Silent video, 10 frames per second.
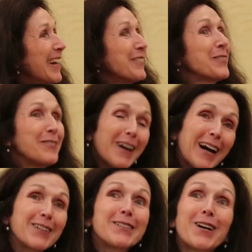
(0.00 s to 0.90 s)
it was, I
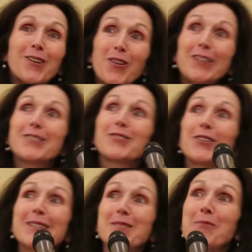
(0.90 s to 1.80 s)
could tell a lot of
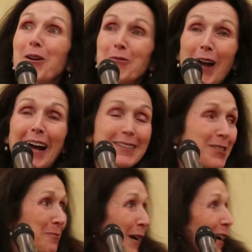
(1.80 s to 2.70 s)
stories about
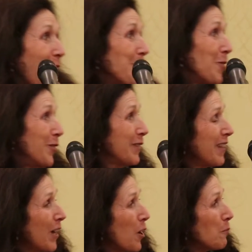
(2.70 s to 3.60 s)
rats, but I won't.
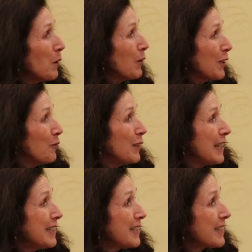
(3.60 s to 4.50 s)
But what you
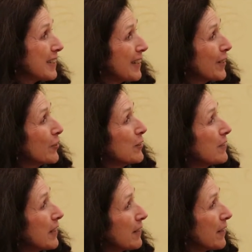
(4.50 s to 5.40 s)
need to see here
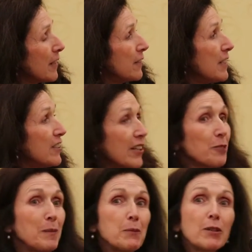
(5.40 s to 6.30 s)
is that these
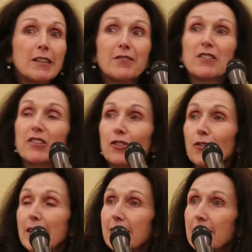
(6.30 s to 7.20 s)
young people live in the
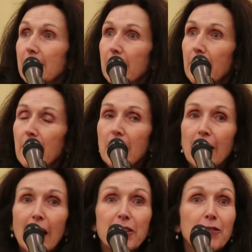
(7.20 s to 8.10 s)
streets.
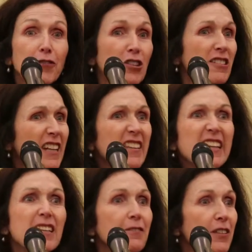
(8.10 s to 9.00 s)
And the first day
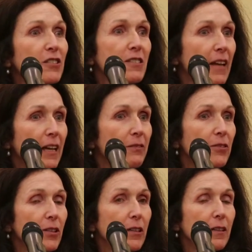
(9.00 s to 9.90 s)
they didn't feel safe.